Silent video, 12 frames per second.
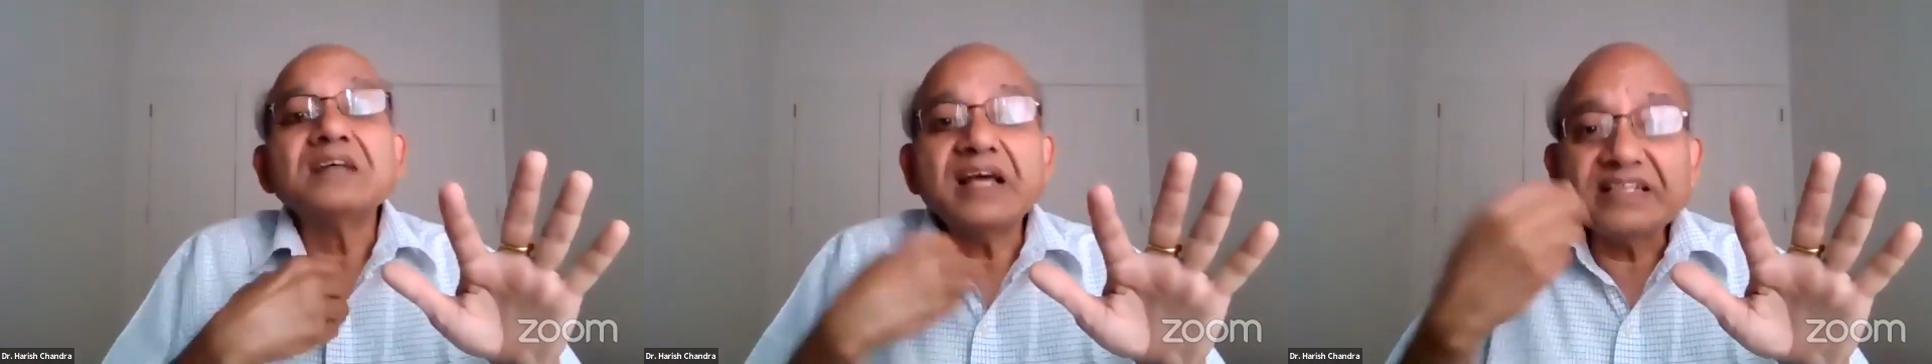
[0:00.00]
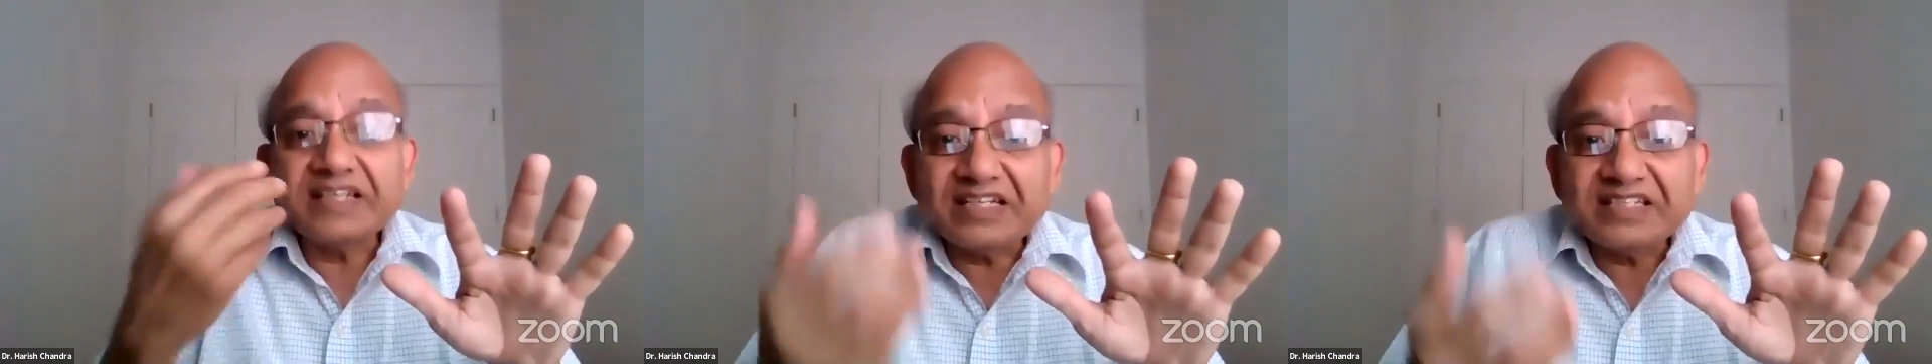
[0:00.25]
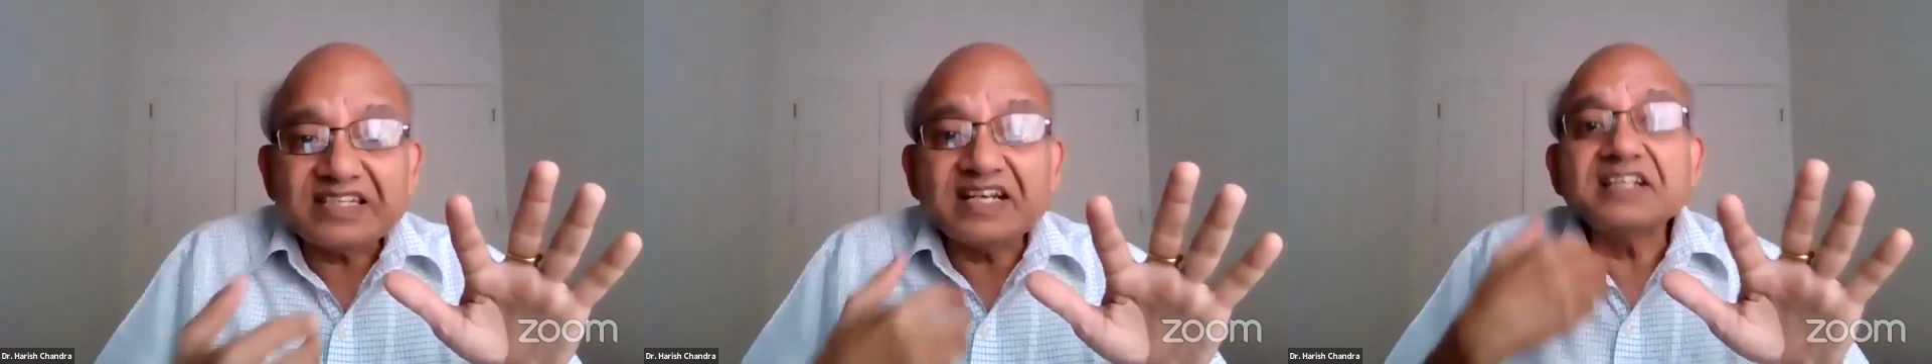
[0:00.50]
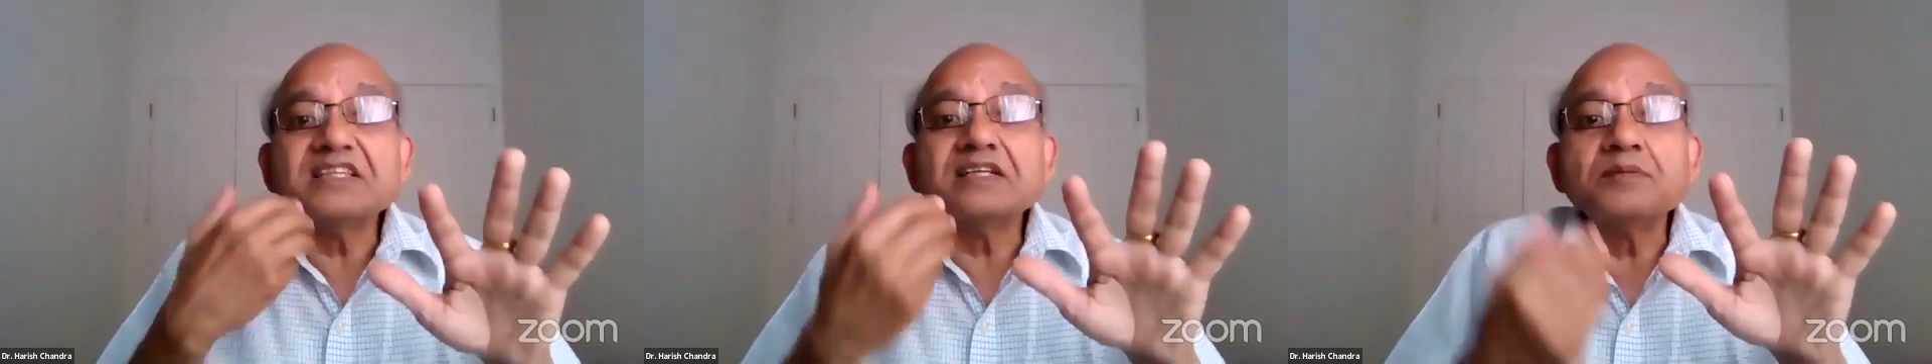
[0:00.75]
as I
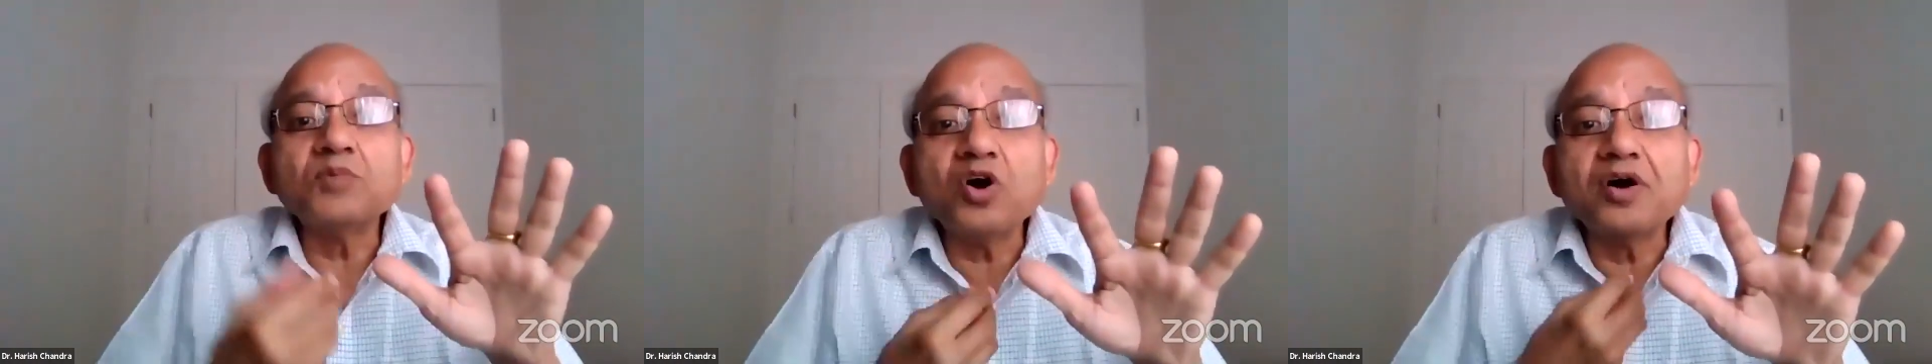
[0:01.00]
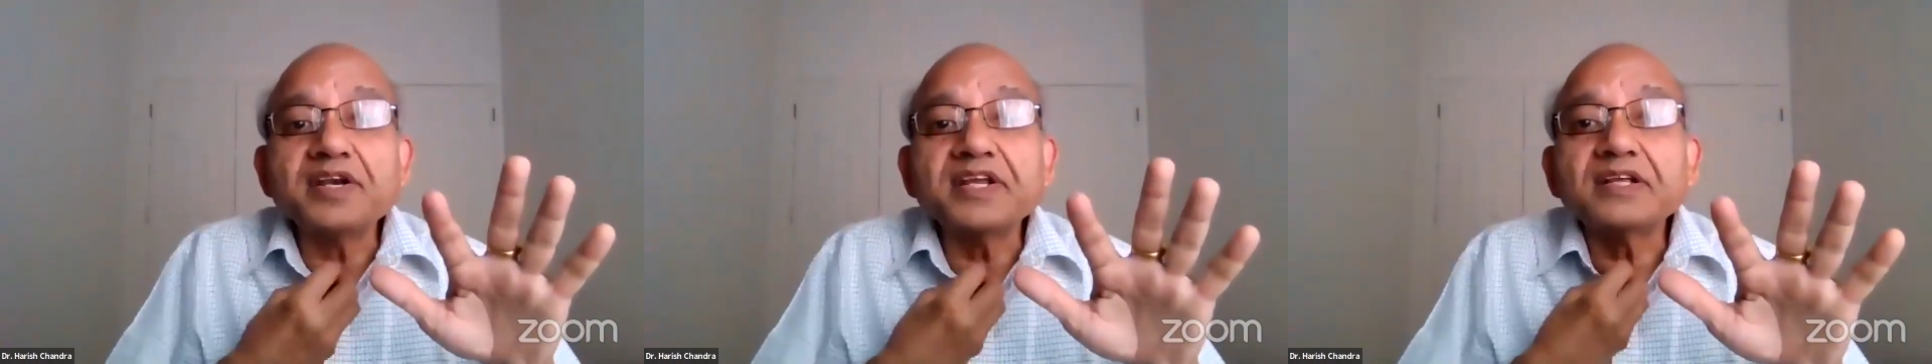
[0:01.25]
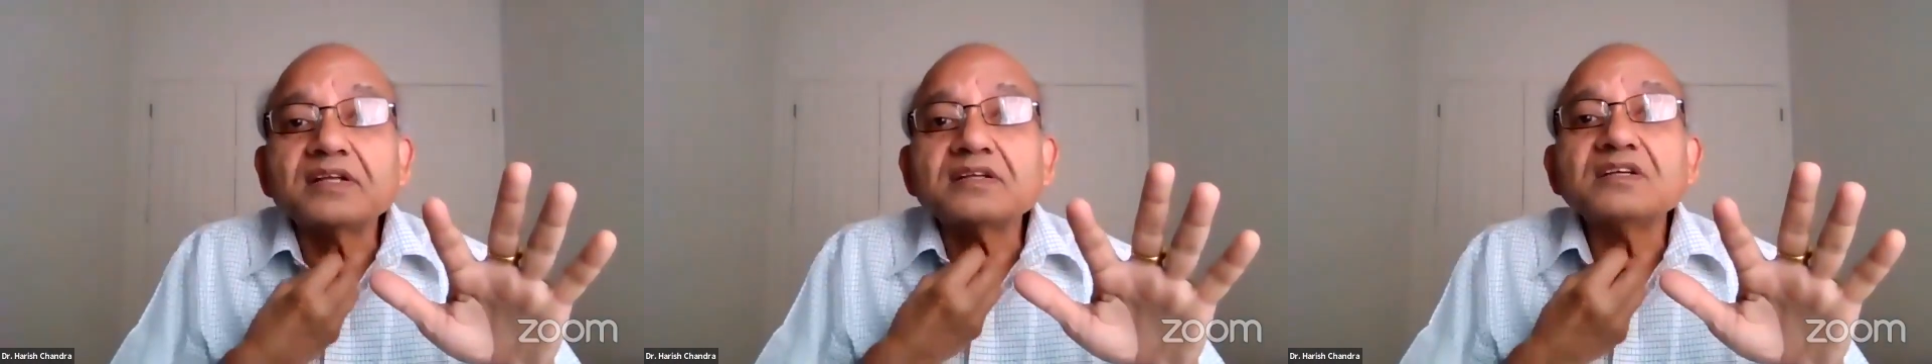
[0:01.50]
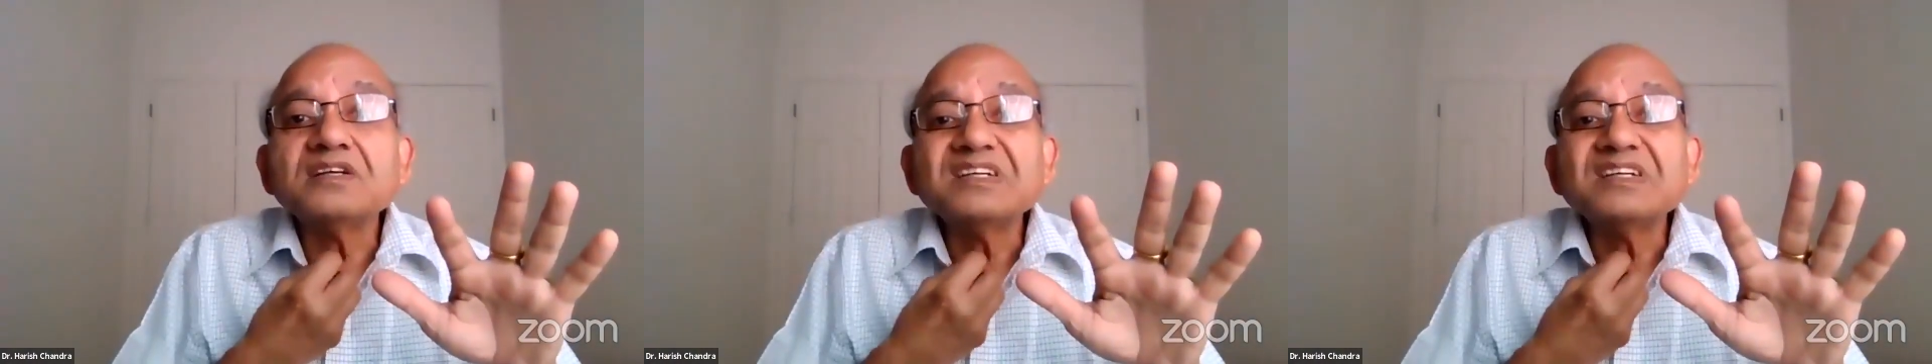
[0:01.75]
said in the morning,